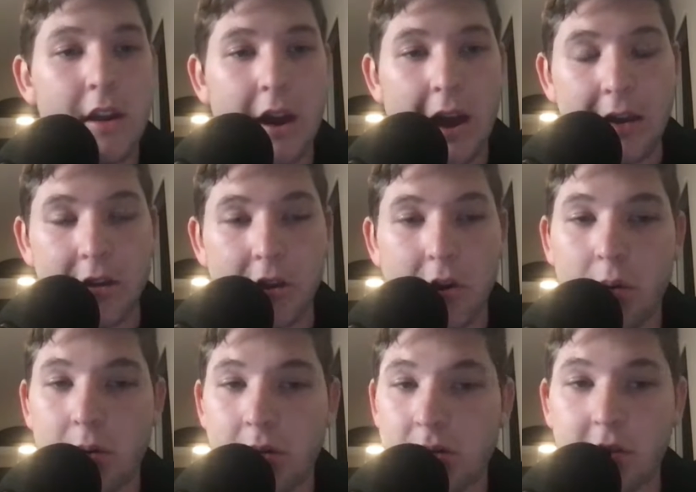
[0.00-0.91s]
I
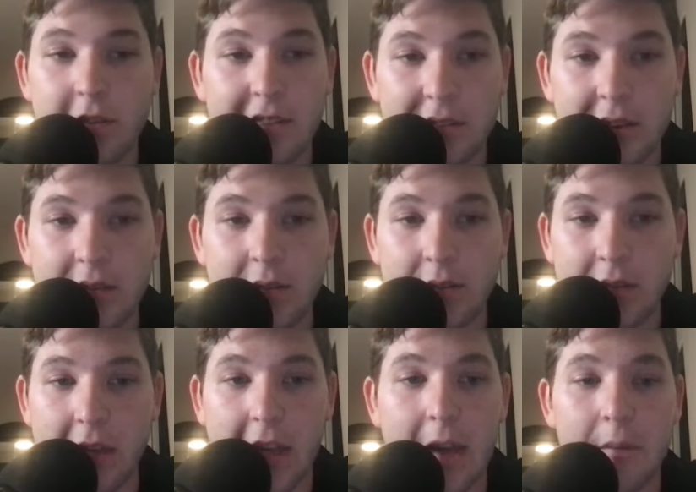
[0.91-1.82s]
go to the Steelers
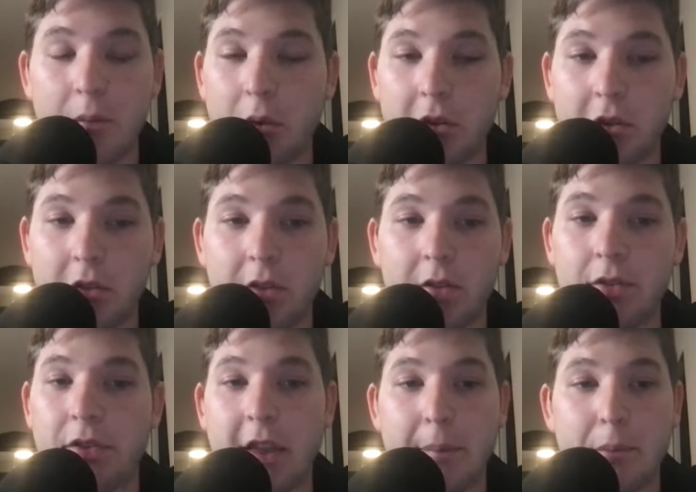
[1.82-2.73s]
game, which is
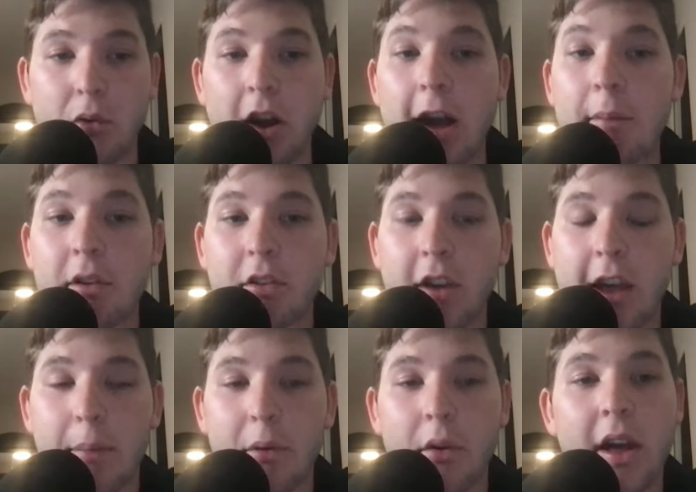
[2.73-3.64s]
the prime
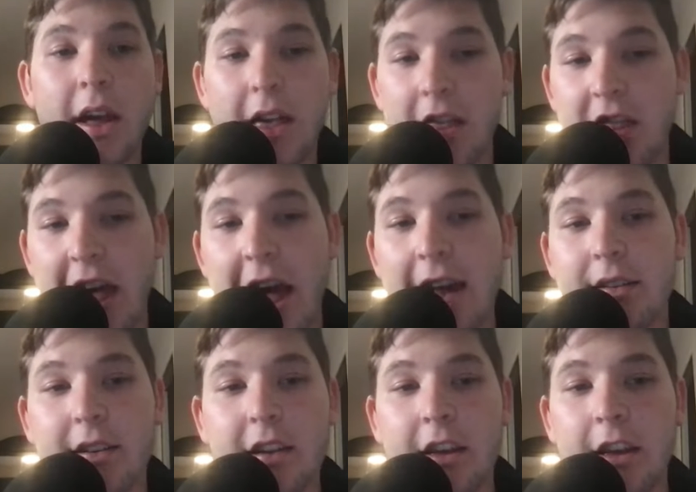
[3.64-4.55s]
example. That
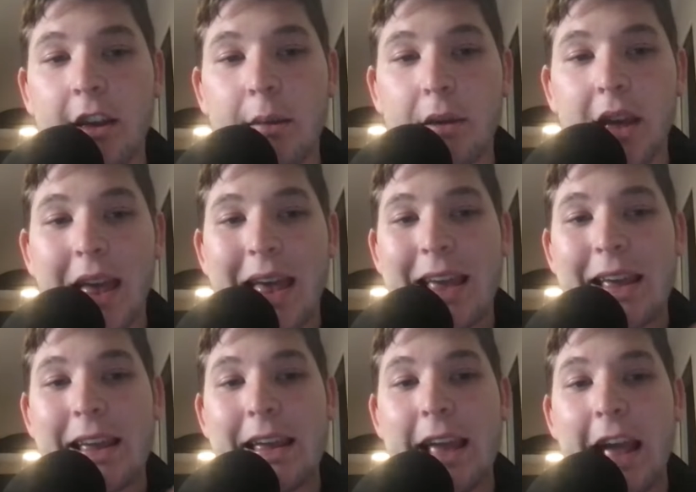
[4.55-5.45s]
team
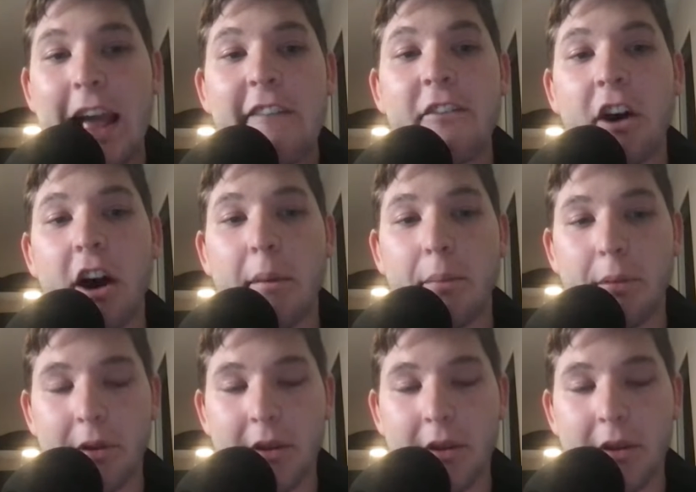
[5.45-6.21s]
gave up.